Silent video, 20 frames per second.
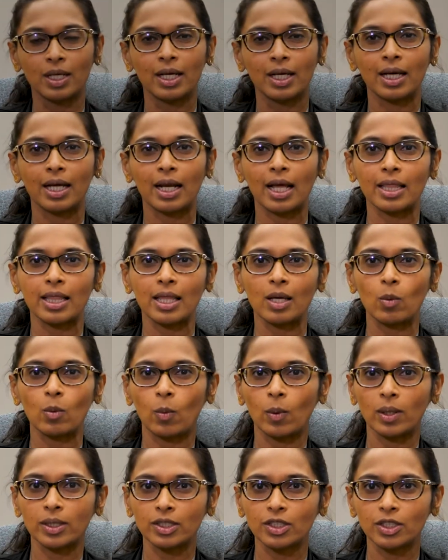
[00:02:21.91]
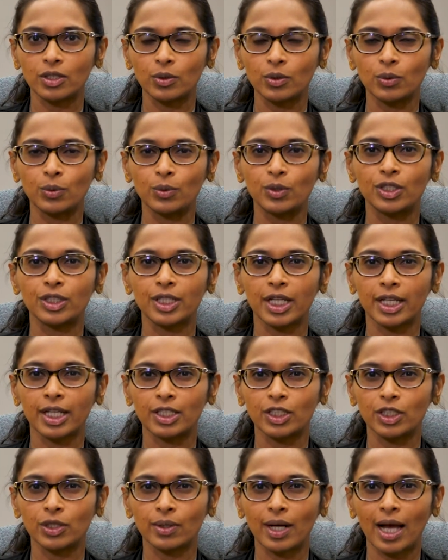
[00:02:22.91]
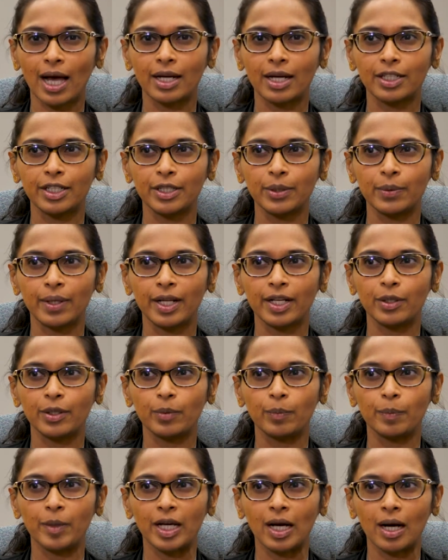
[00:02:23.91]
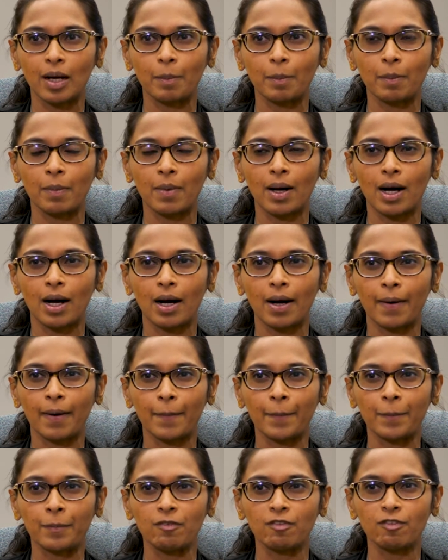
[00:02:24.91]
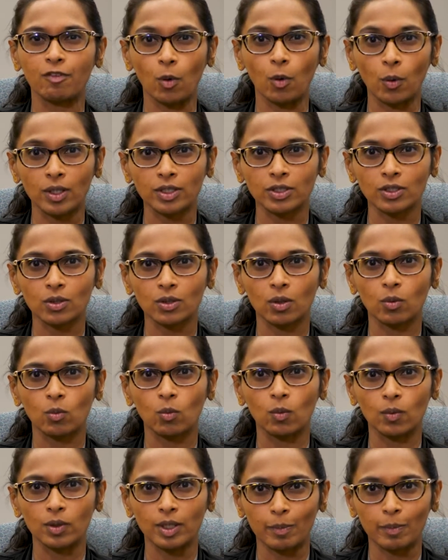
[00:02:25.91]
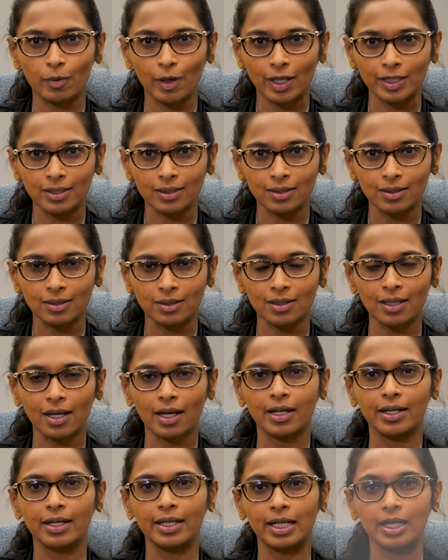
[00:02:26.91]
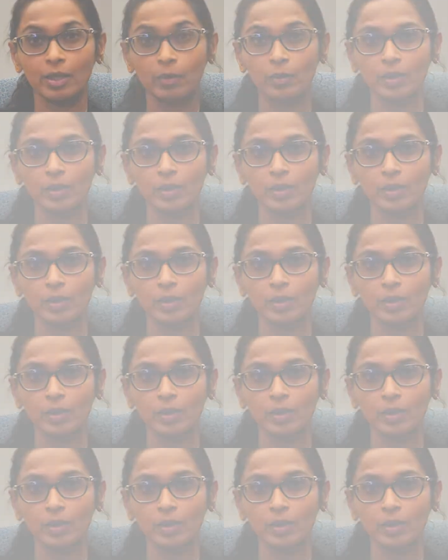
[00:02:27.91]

And I think once you change your attitude and you become focused on the present and dealing